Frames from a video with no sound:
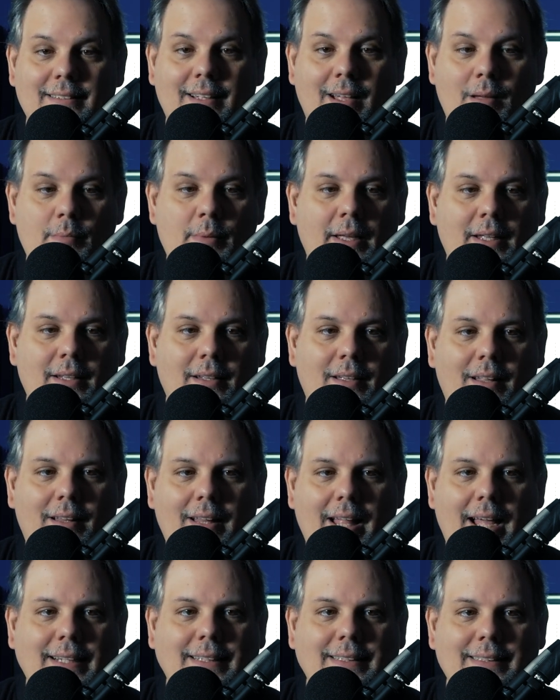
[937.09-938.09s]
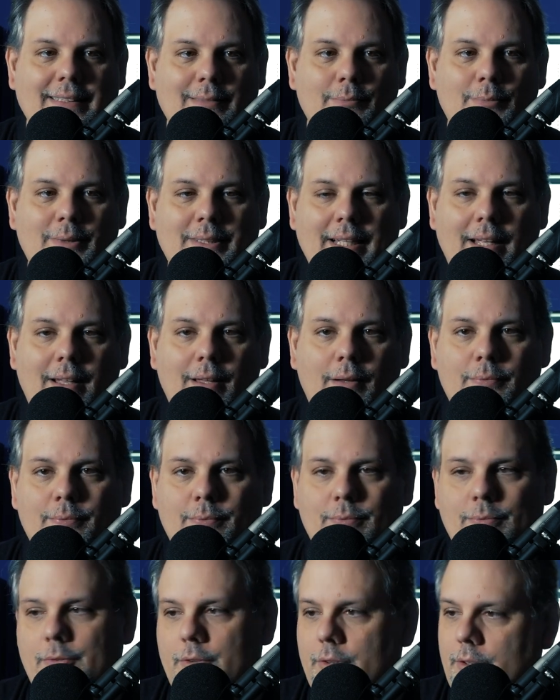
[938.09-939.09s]
I mean, Galactus himself
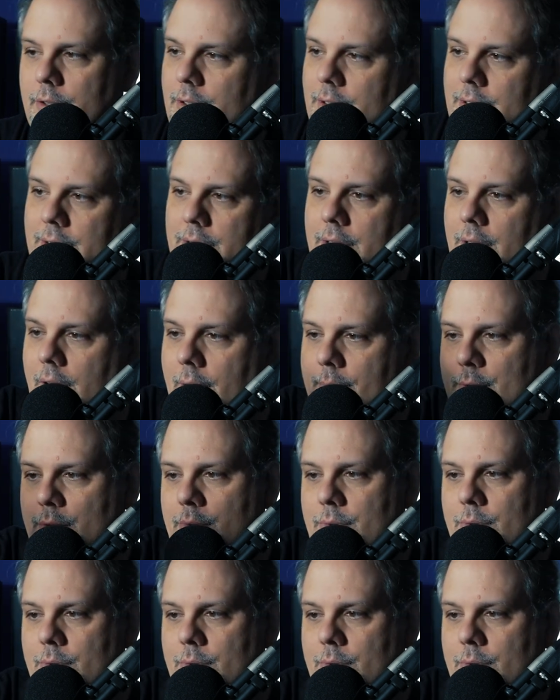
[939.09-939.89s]
stomps